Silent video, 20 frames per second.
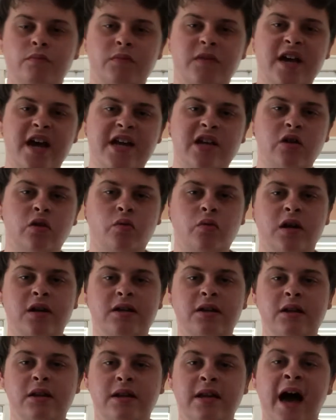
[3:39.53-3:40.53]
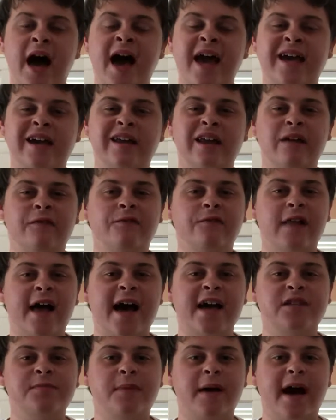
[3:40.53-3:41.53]
Daniel would die in a
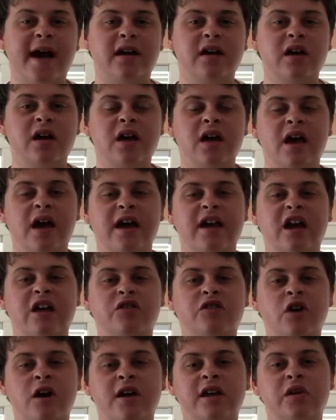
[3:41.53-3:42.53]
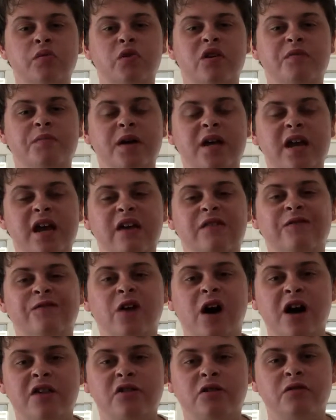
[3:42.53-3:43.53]
flashback. And I thought he would have been a
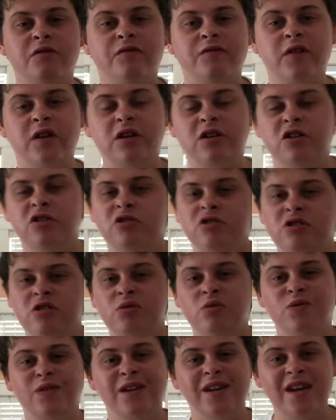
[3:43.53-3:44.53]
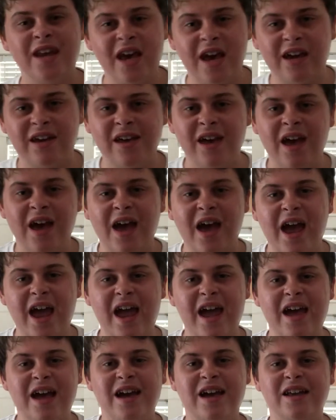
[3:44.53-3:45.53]
father figure to Nick.
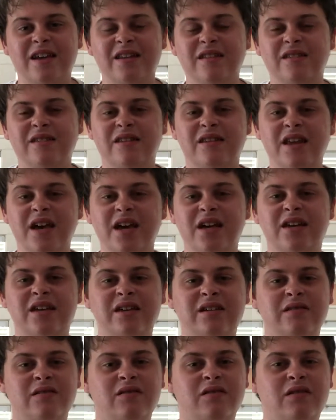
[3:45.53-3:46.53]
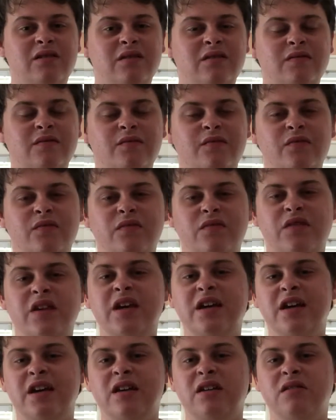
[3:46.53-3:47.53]
And Nick,
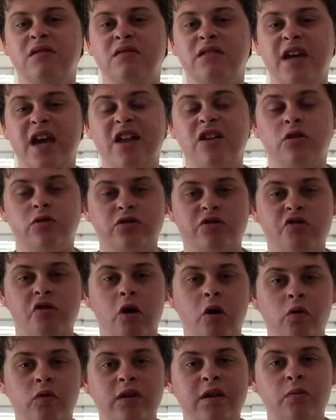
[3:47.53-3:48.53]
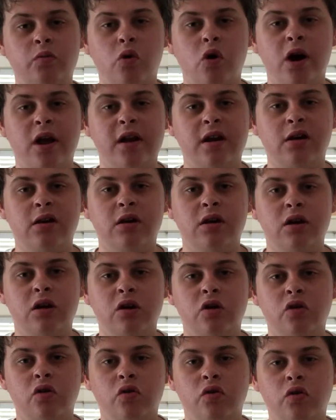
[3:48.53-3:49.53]
thinking Daniel's the only one
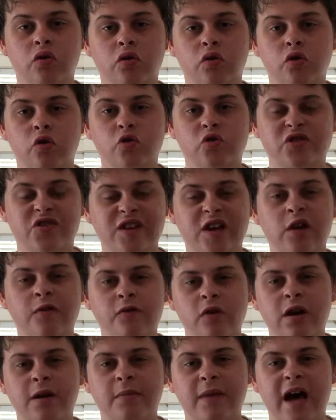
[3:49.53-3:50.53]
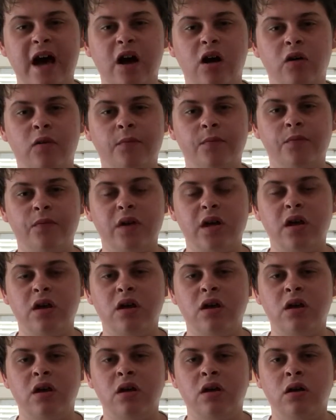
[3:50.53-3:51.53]
who's there for him now,
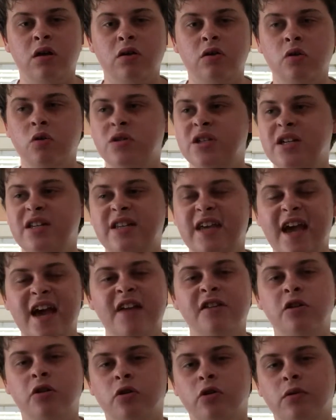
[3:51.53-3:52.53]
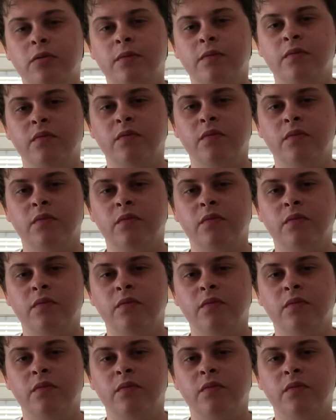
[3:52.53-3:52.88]
losing Daniel